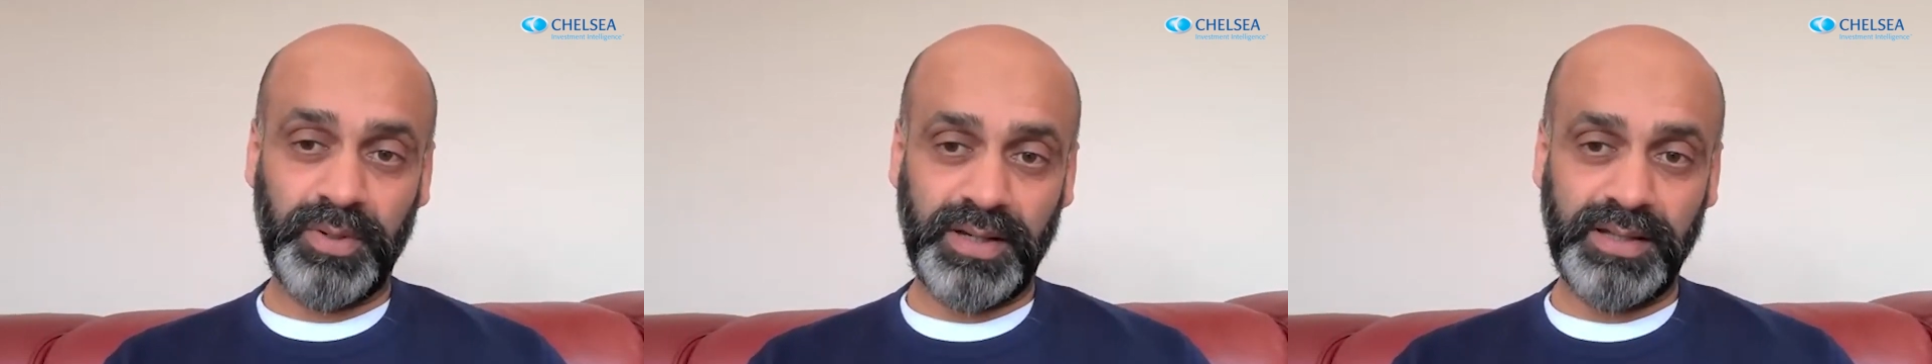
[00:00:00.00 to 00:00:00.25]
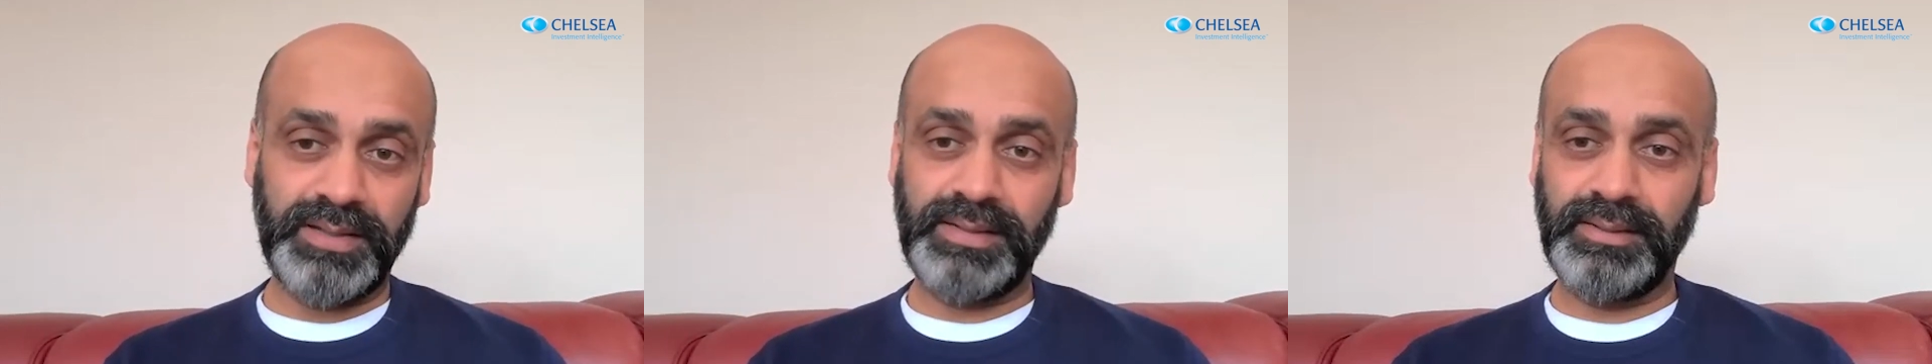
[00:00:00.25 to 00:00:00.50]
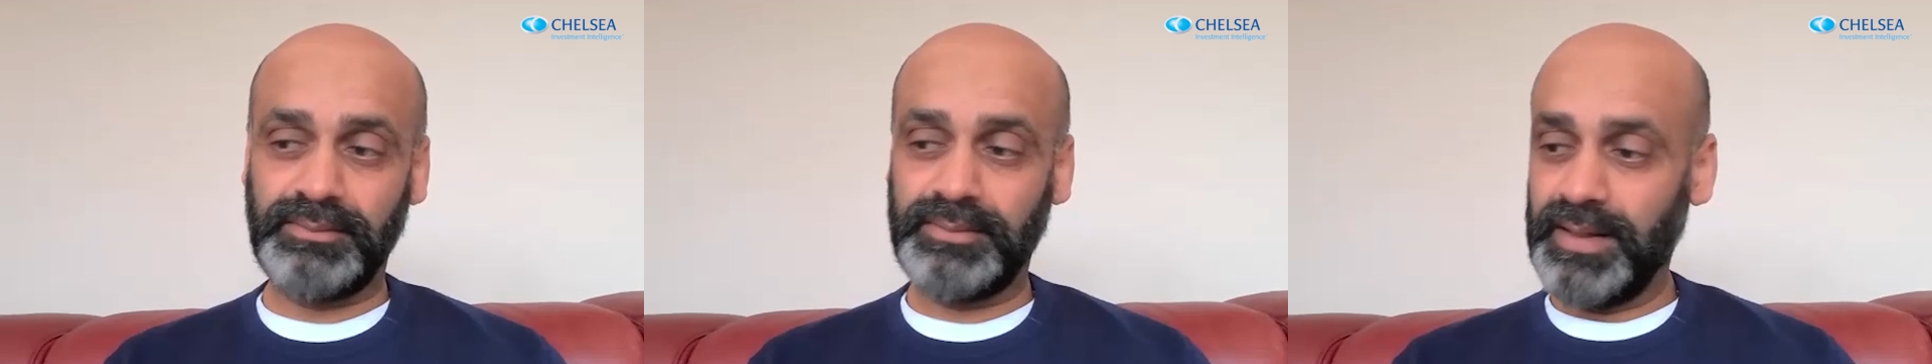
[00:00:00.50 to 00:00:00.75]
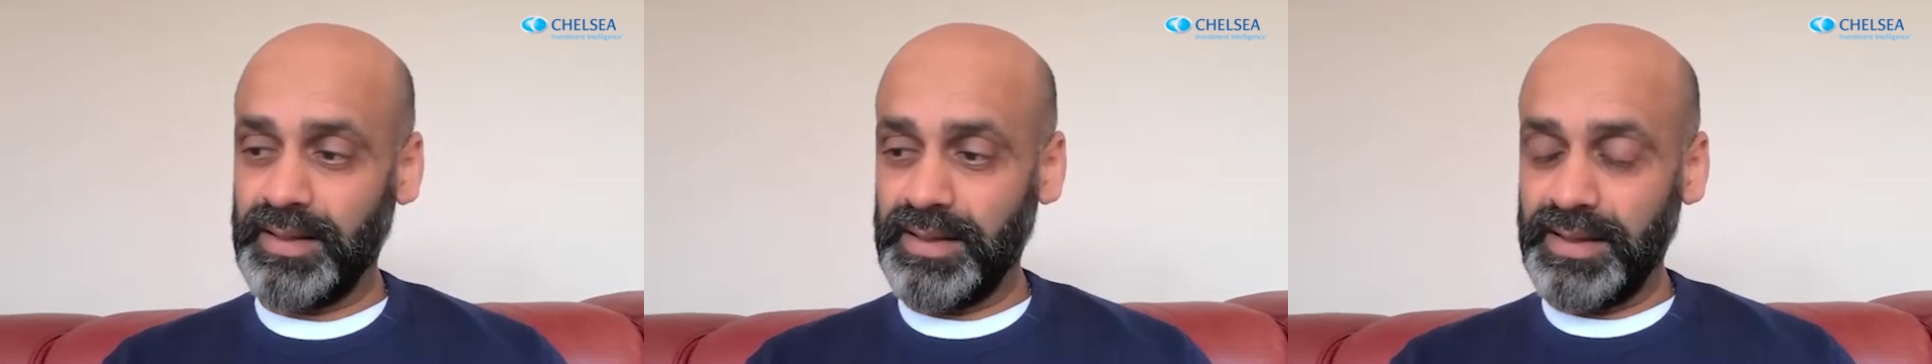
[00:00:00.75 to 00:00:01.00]
But
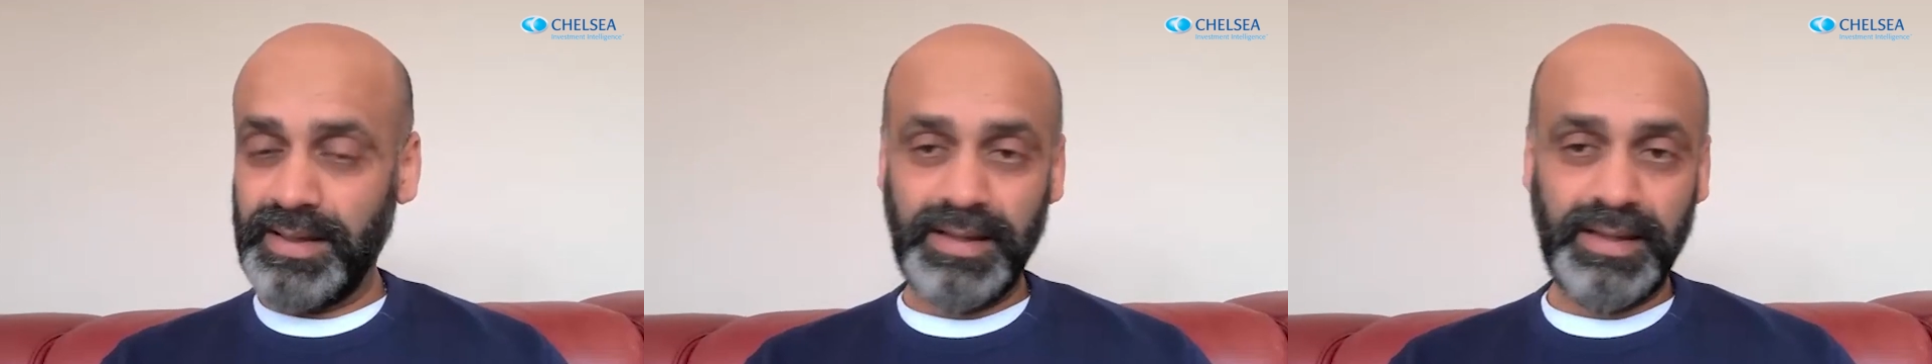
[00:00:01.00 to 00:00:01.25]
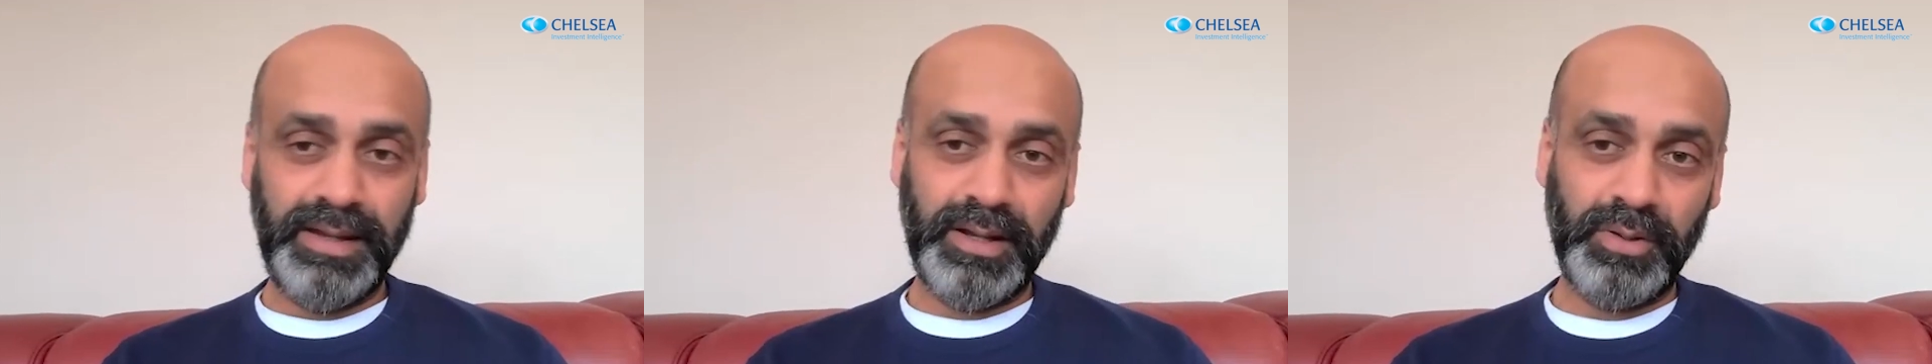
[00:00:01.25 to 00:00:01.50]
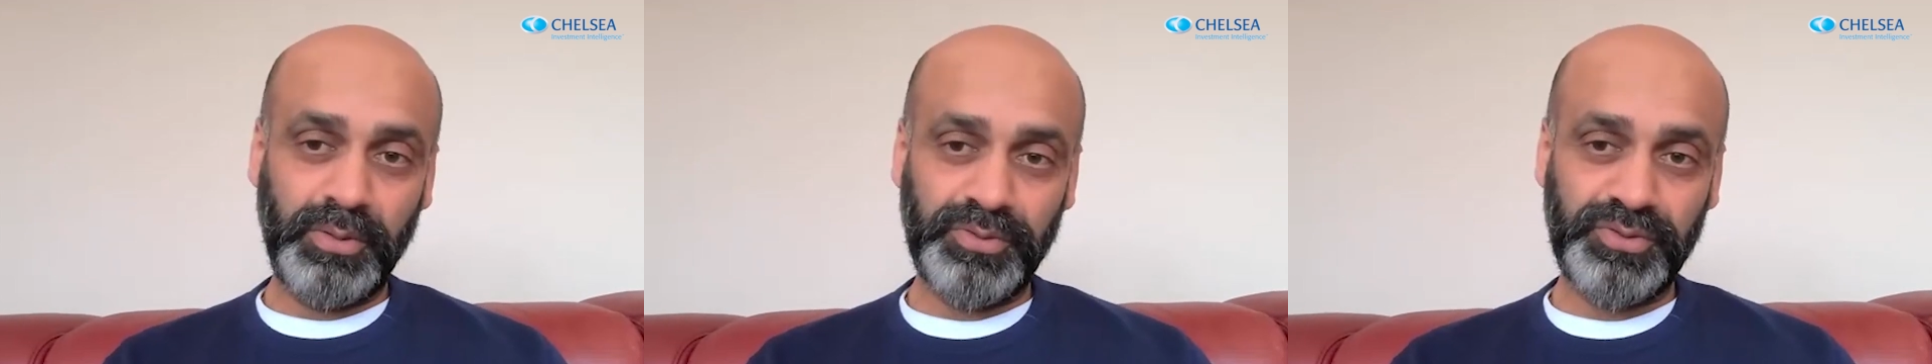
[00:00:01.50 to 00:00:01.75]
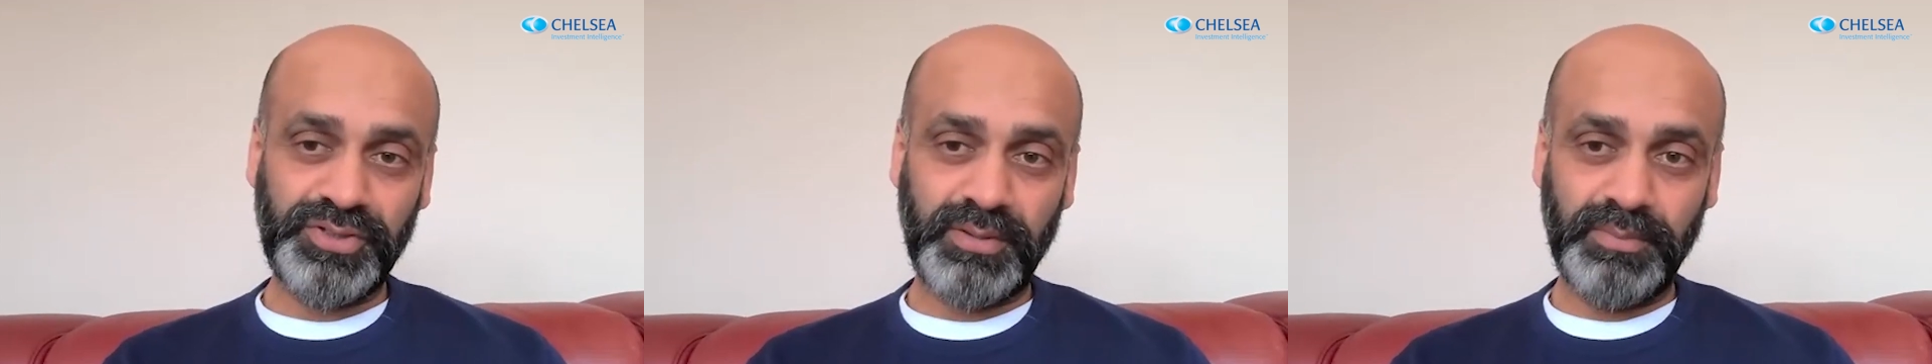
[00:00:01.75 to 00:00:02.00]
until you
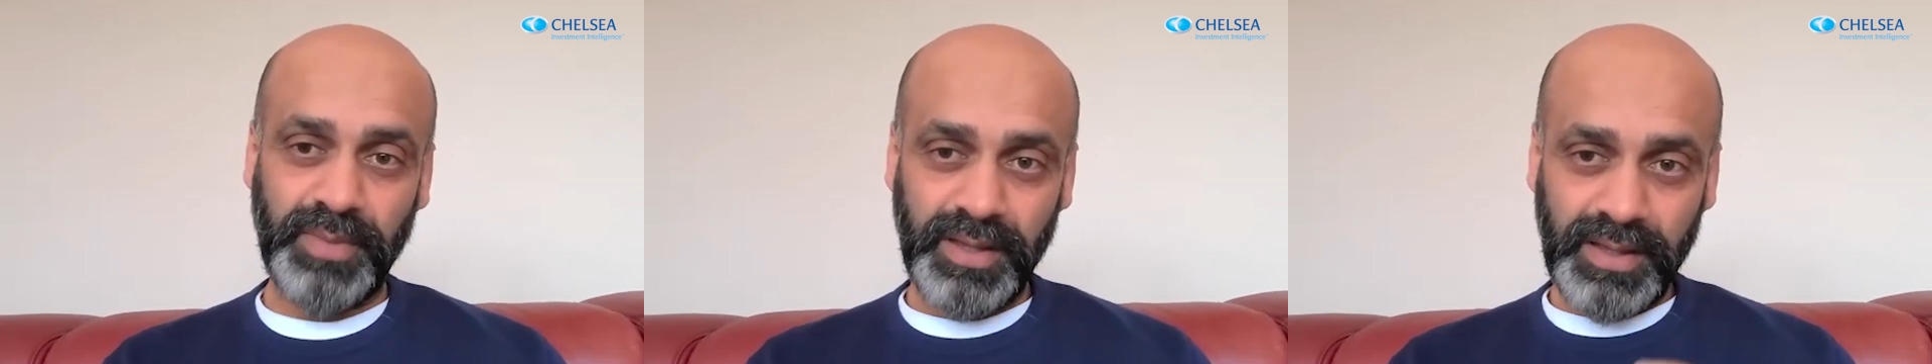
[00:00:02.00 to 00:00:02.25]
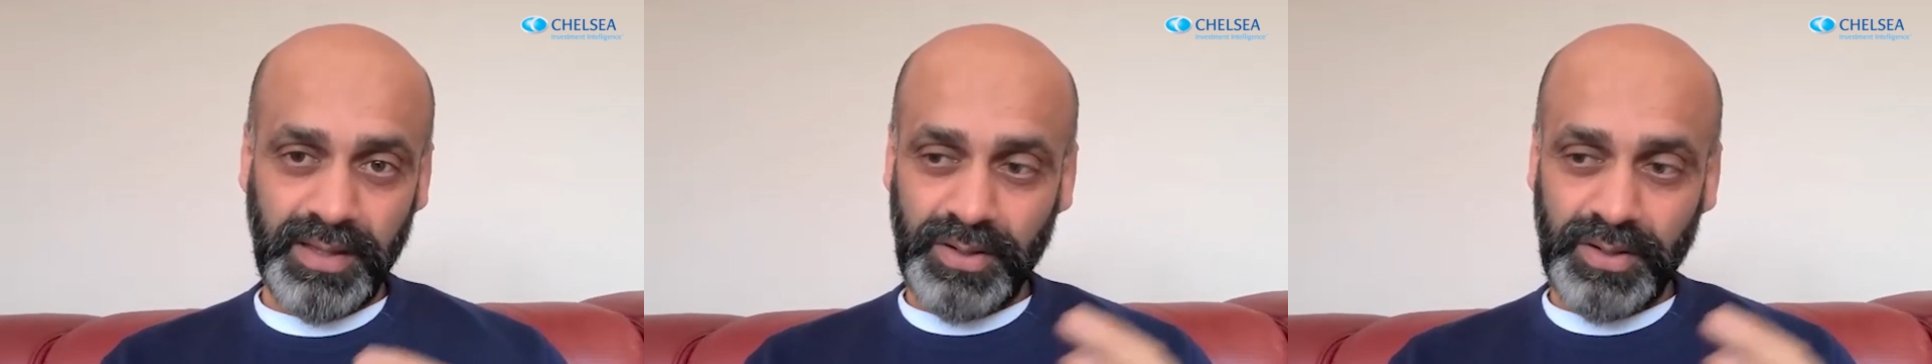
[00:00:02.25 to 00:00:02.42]
know some